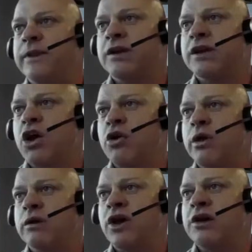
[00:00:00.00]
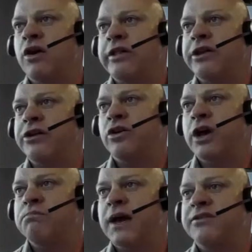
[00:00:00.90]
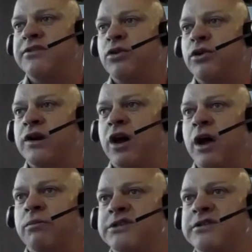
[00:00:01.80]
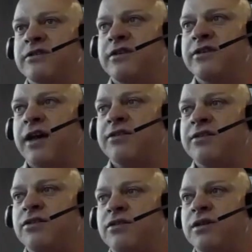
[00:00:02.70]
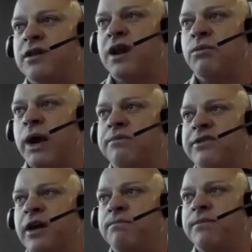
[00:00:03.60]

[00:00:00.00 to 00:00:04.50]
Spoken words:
low likelihood high impact storyline, which ramps up